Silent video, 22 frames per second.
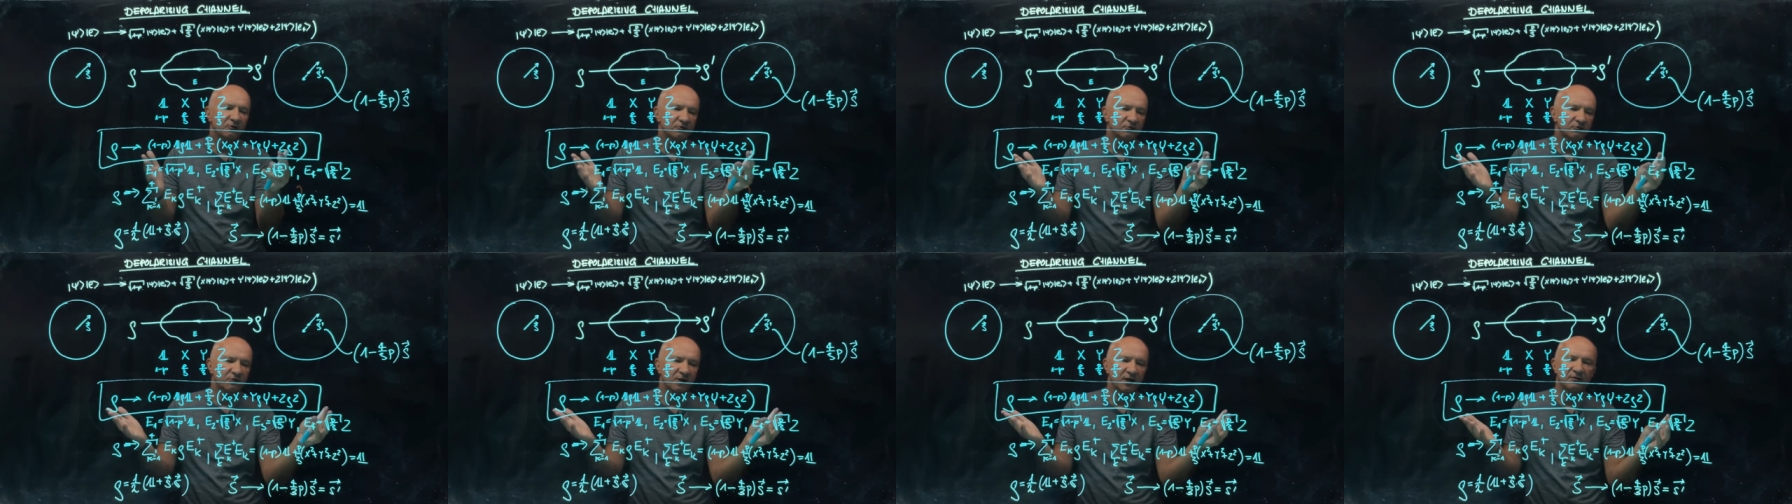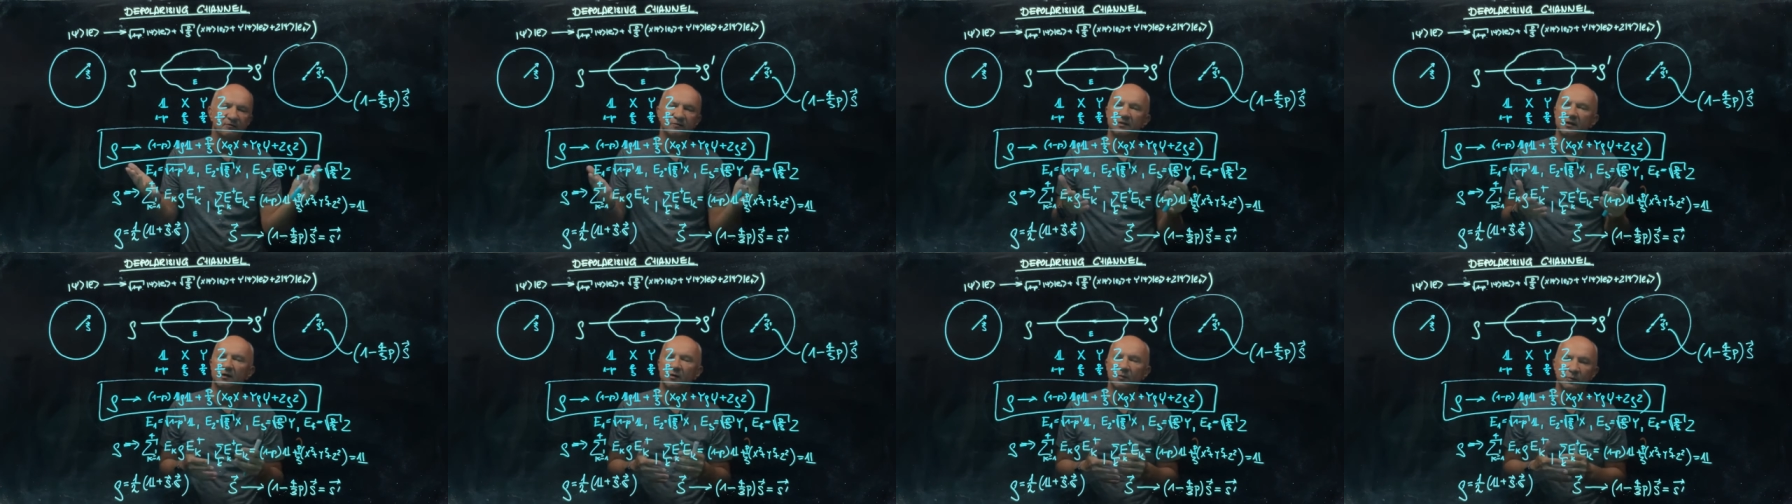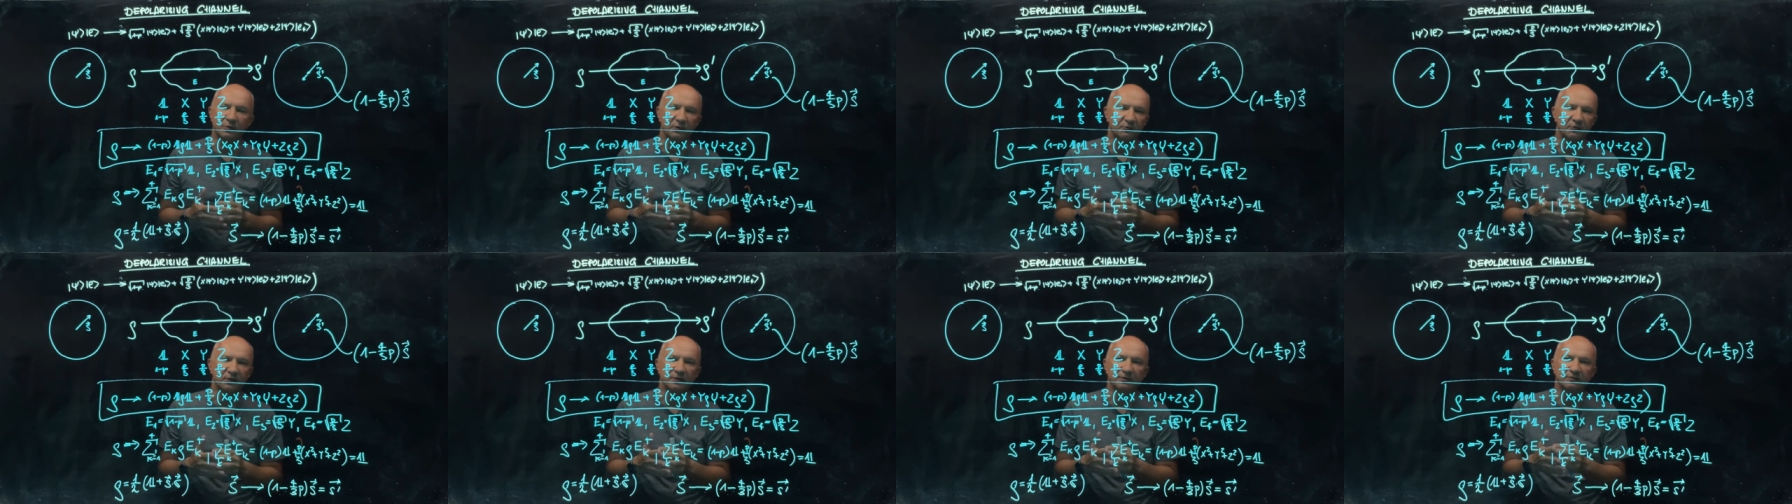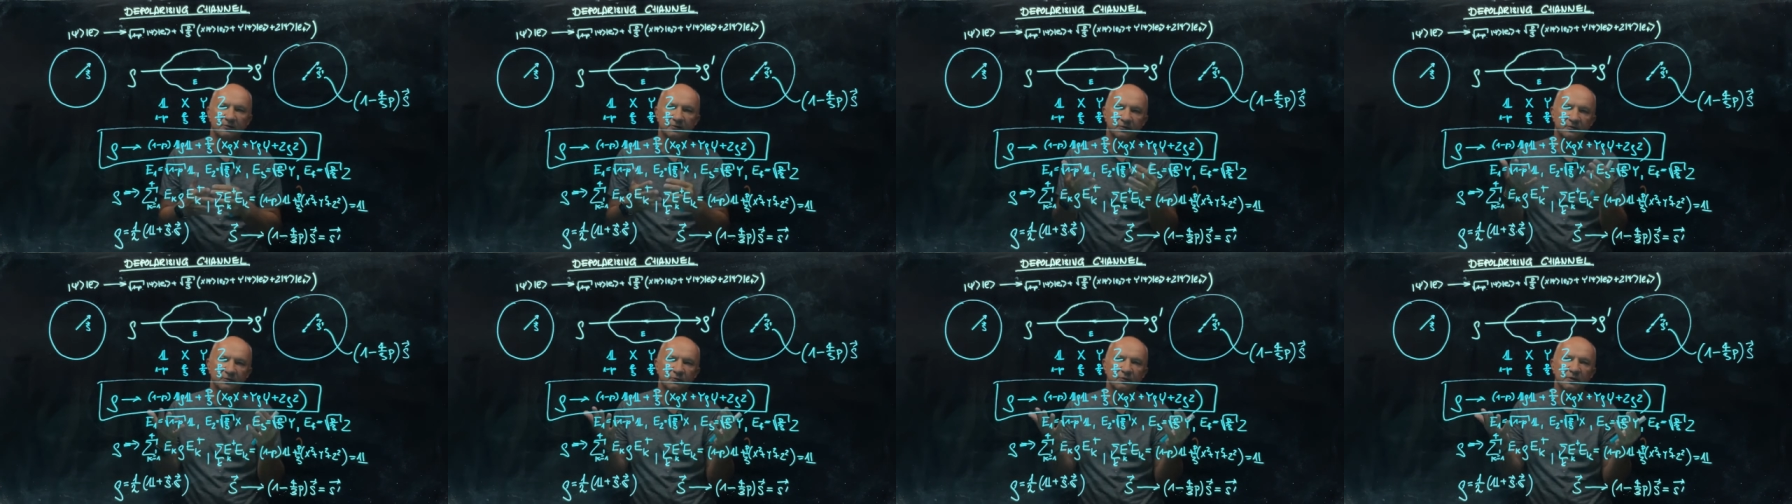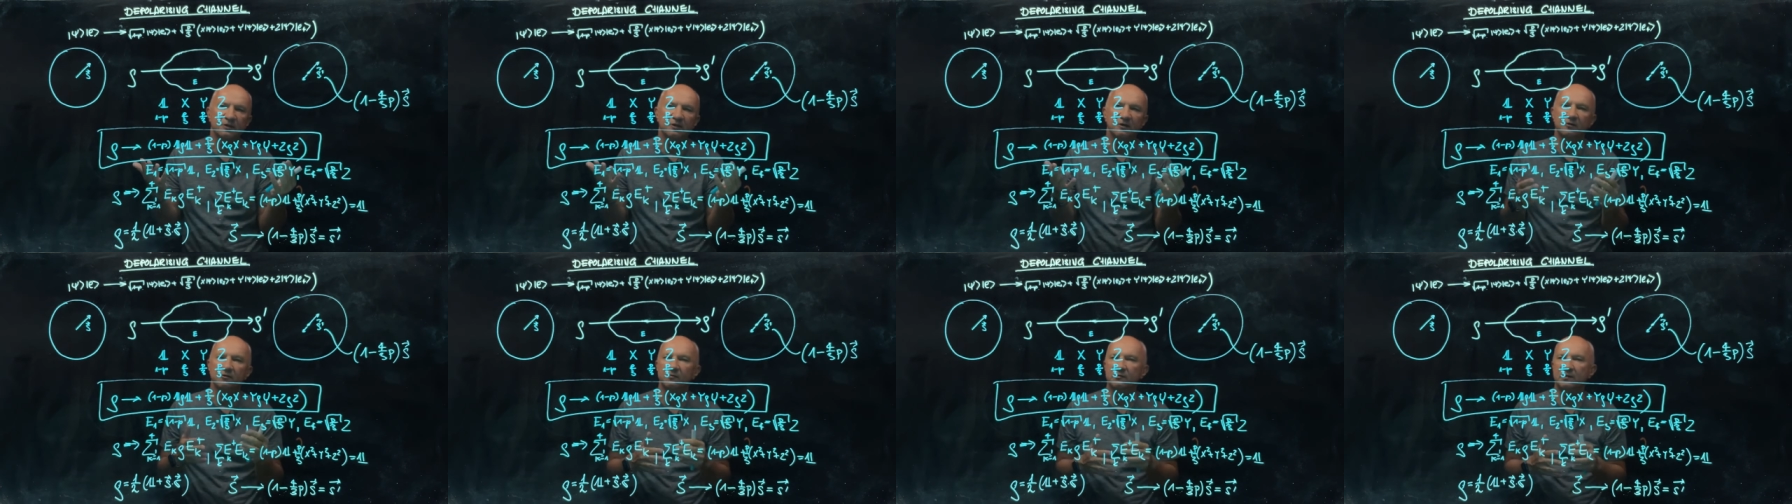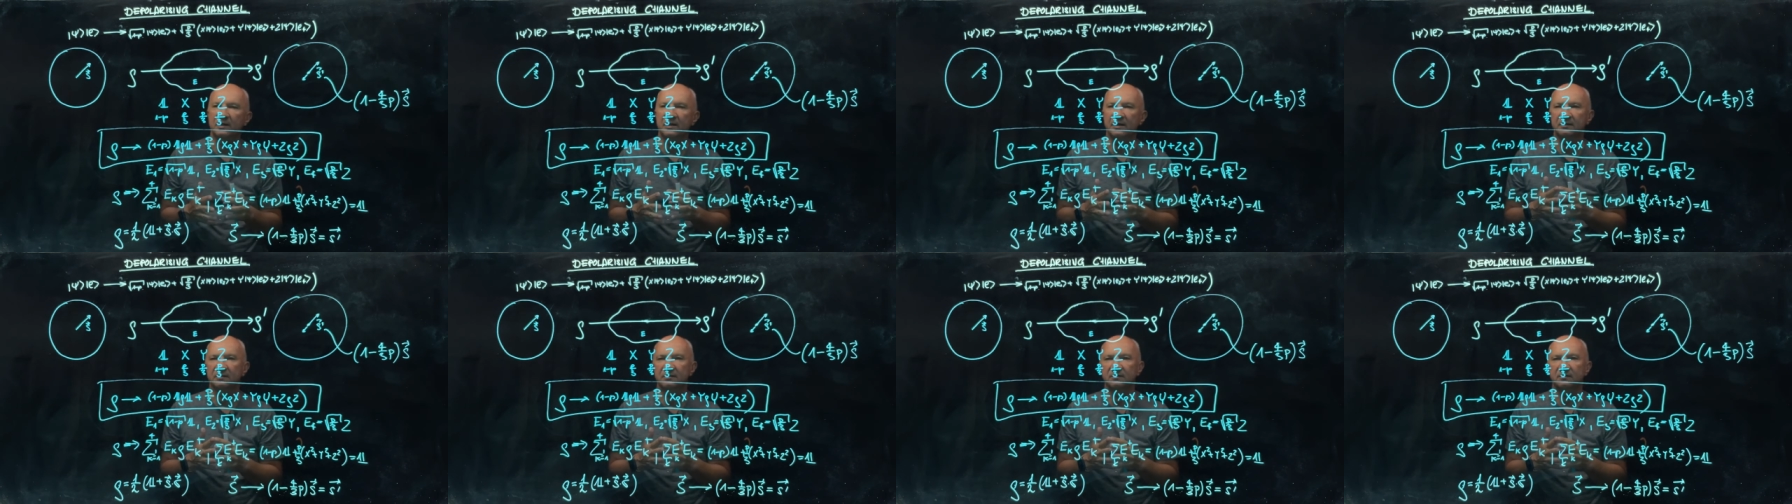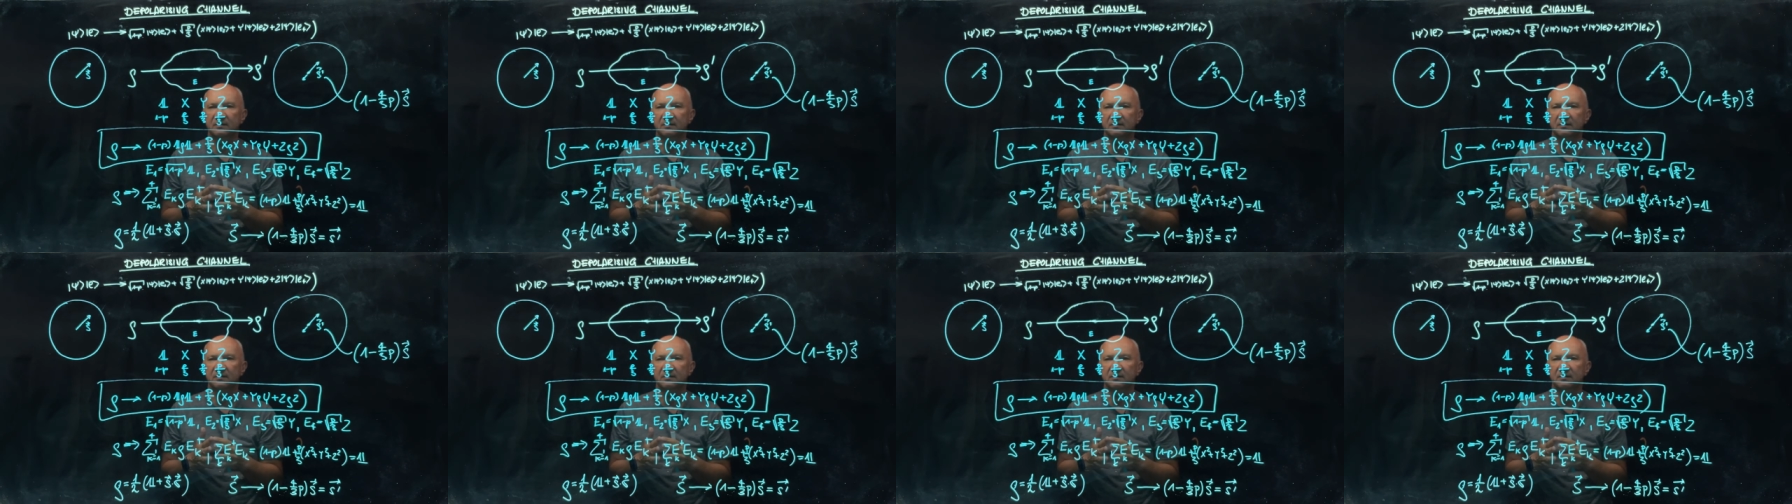Kraus operators. We know that